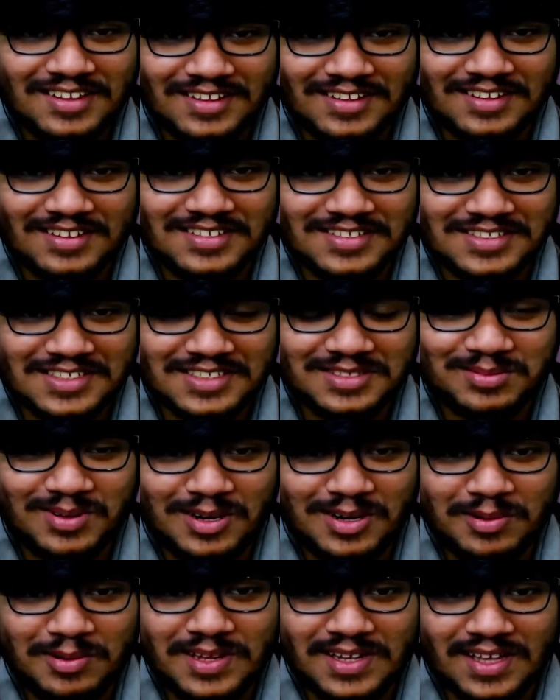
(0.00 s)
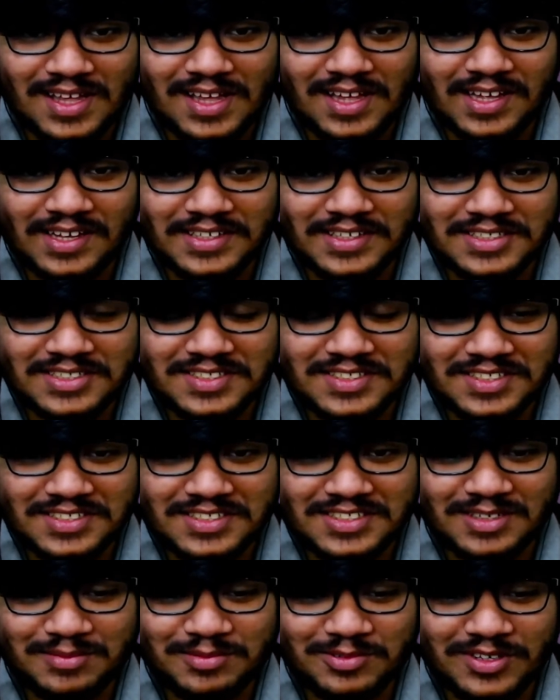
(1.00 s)
She's probably caged
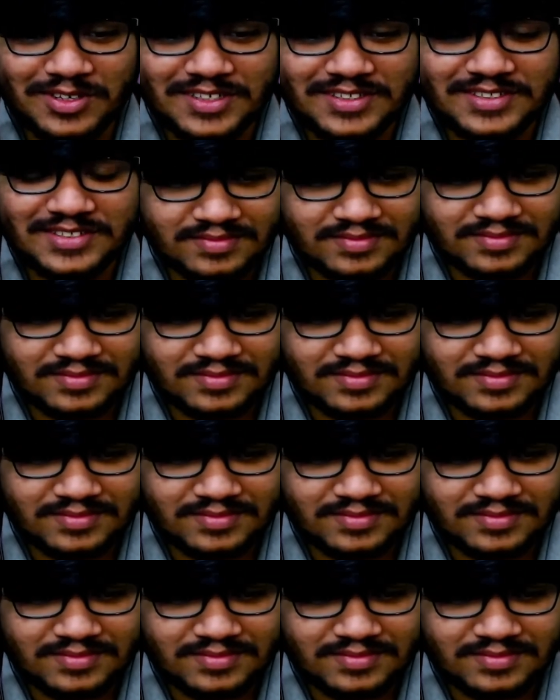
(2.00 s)
somewhere.